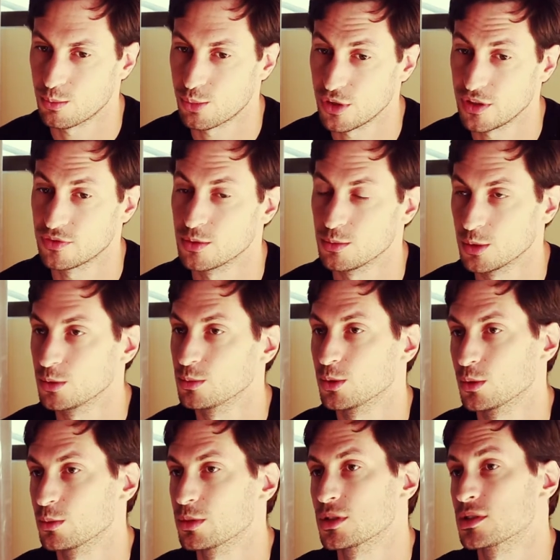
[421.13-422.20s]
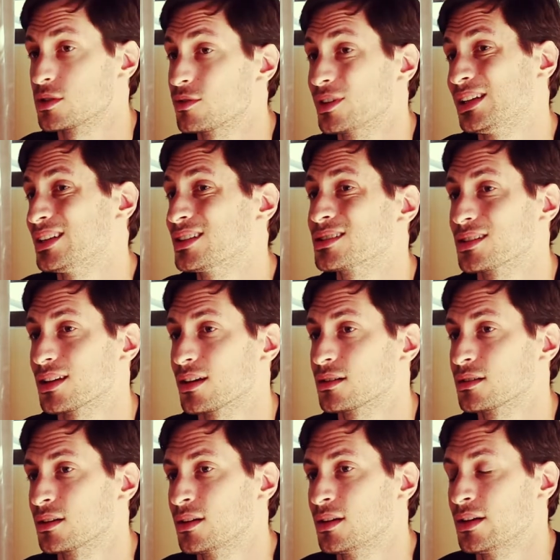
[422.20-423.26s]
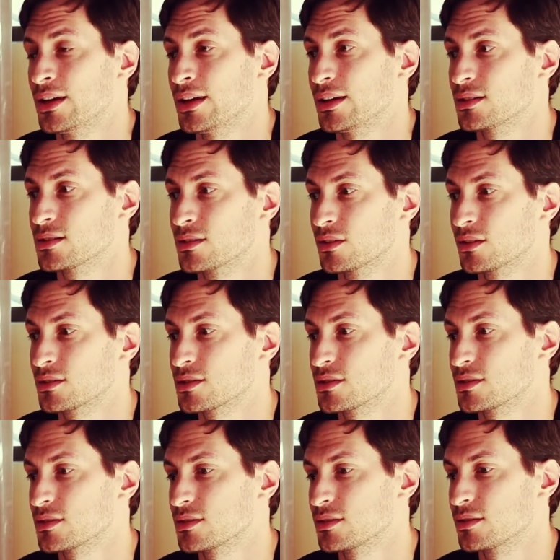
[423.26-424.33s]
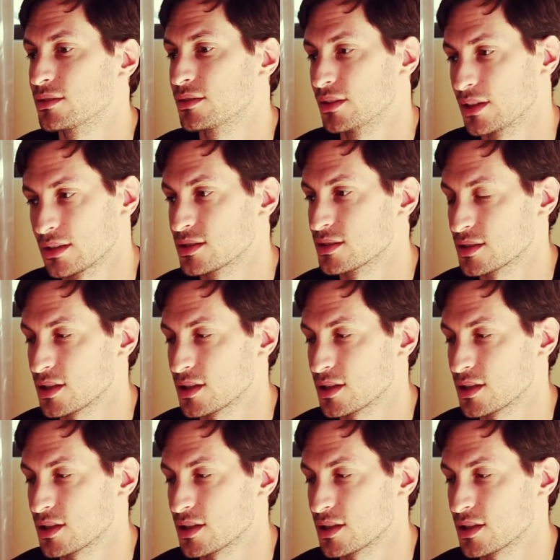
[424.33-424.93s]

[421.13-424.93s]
brief to billboard because it really is that. It's not as I